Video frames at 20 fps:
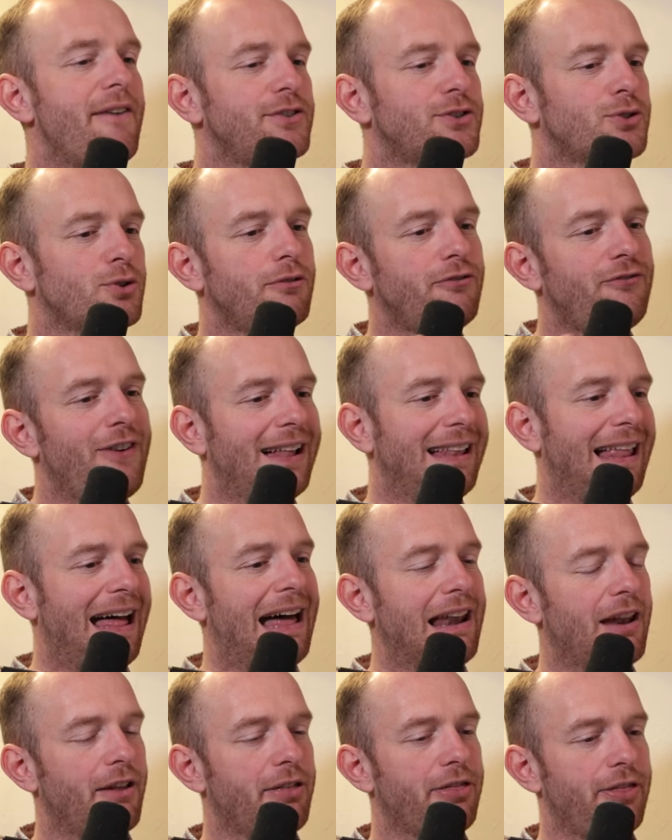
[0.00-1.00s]
a sort of
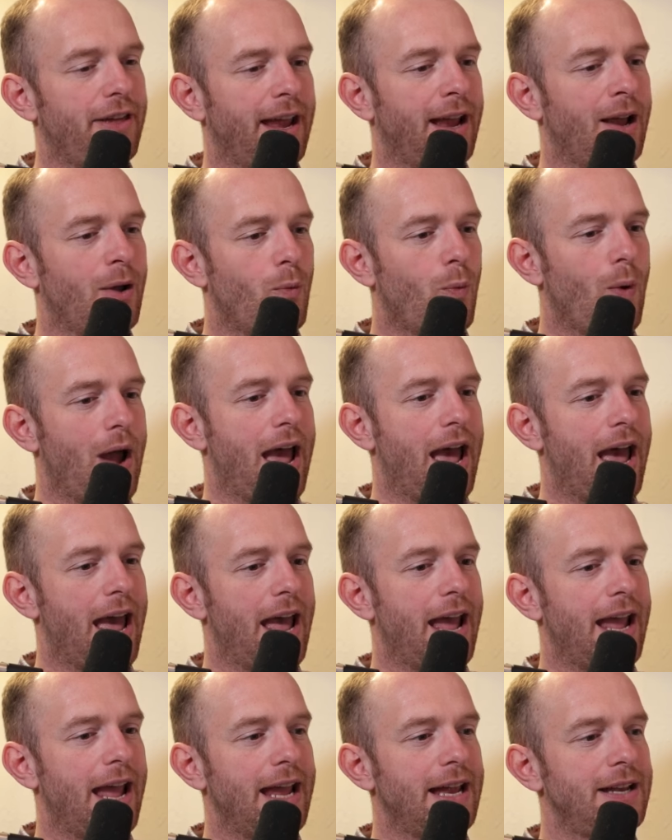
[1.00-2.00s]
Valhalla thing
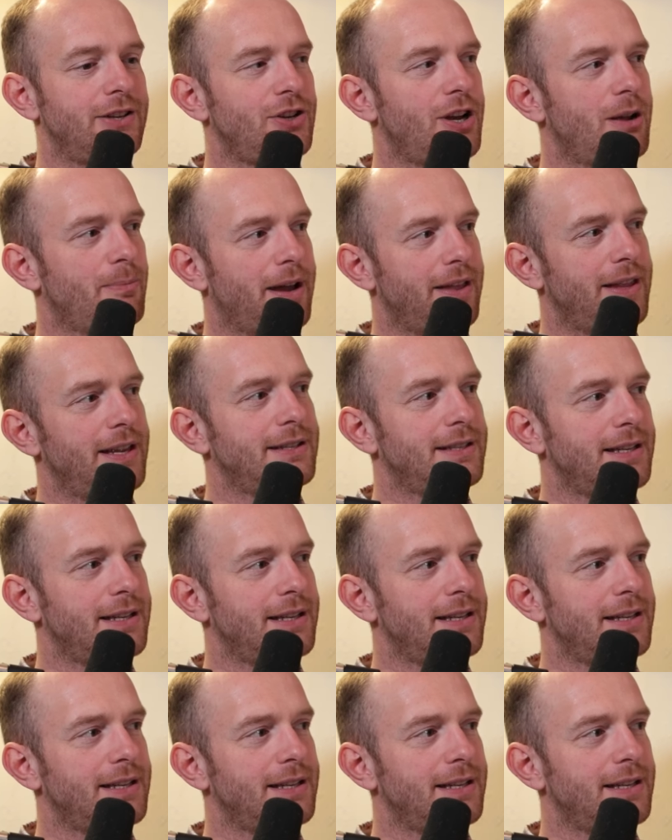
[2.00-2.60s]
where, do you know about this,